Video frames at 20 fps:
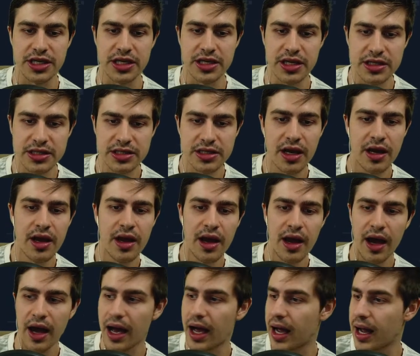this.
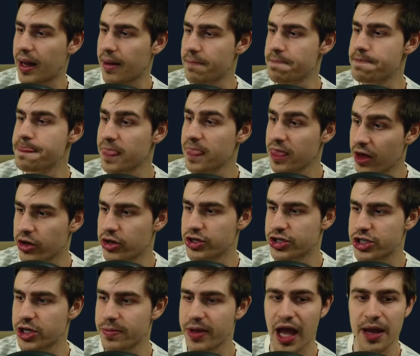Yeah, you
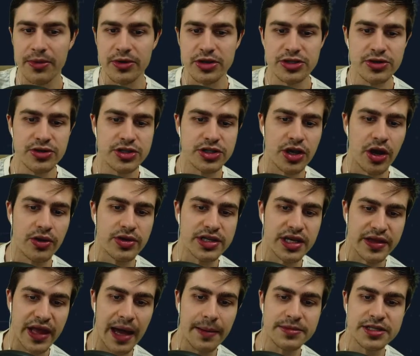should be able to. So
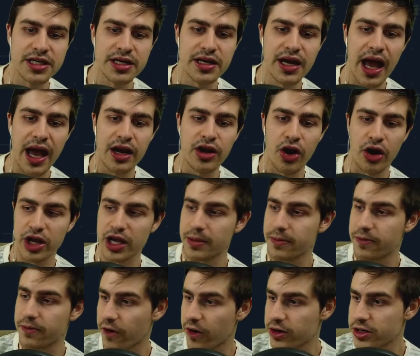Southampton and Nottingham
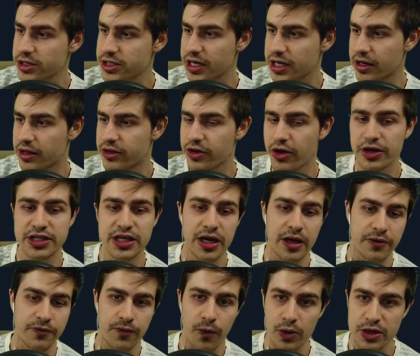Forest in 13 and
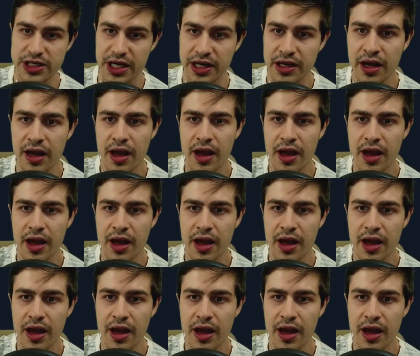14,